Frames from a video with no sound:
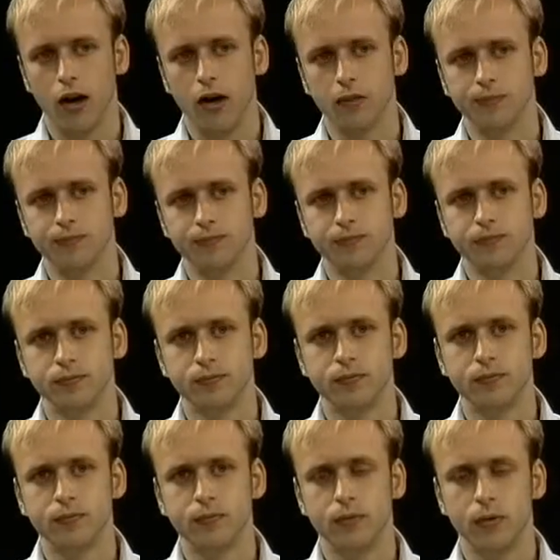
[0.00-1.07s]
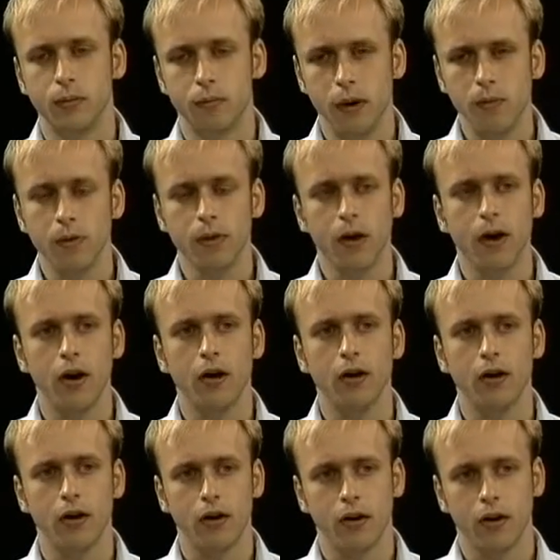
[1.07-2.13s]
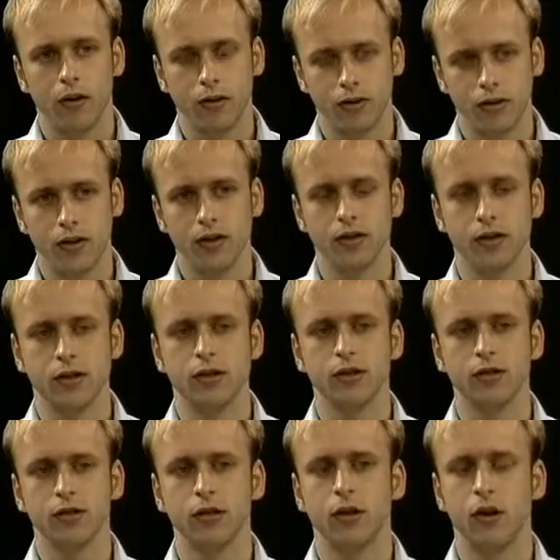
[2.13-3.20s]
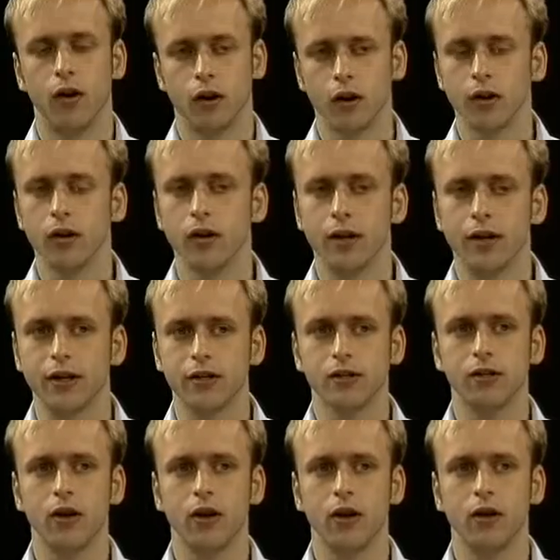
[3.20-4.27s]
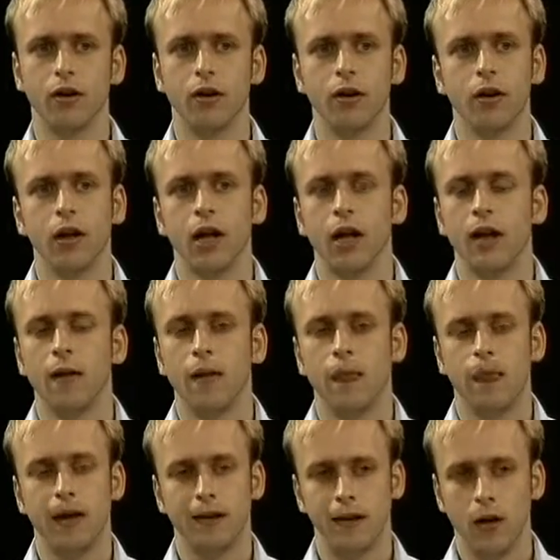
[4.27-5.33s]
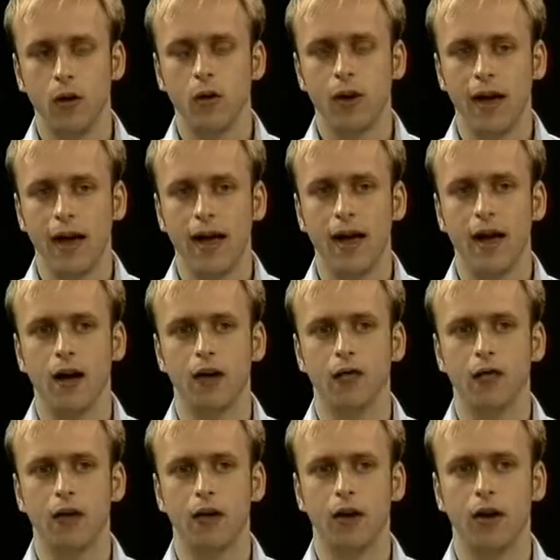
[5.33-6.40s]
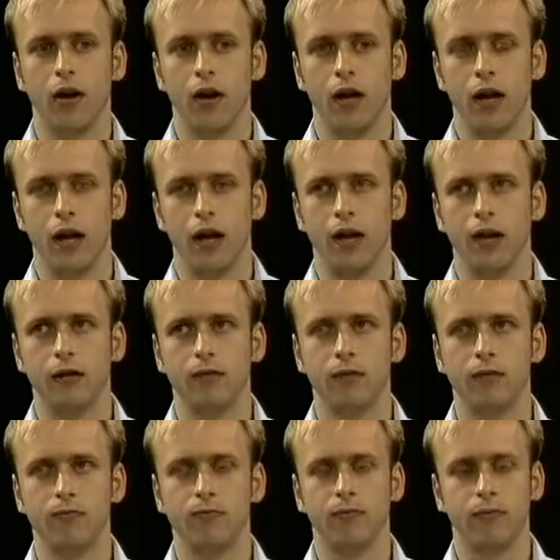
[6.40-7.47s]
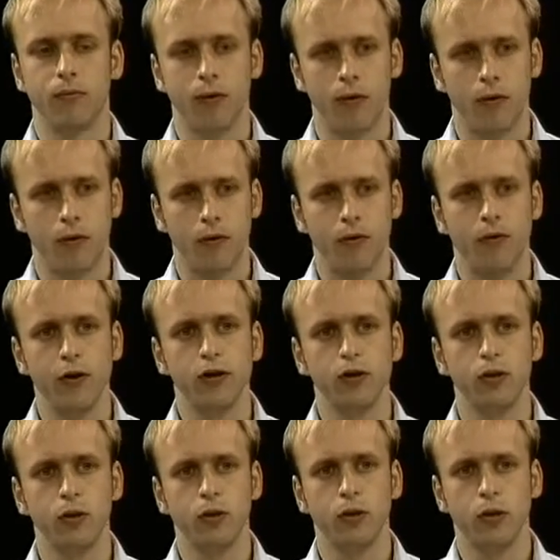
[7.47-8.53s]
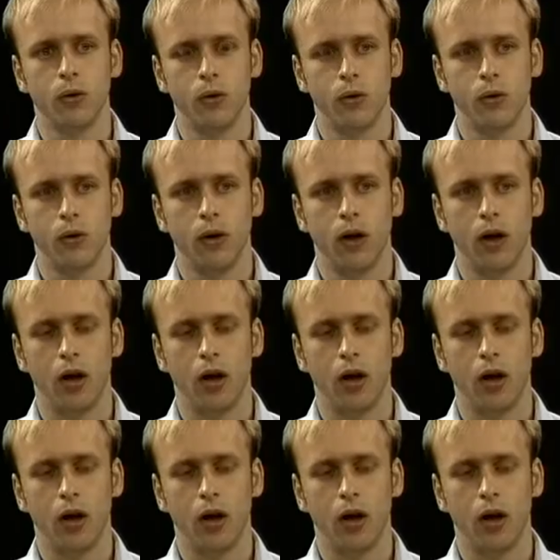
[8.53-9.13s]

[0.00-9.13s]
The people there, the citizens, are clearly concerned. They don't have a official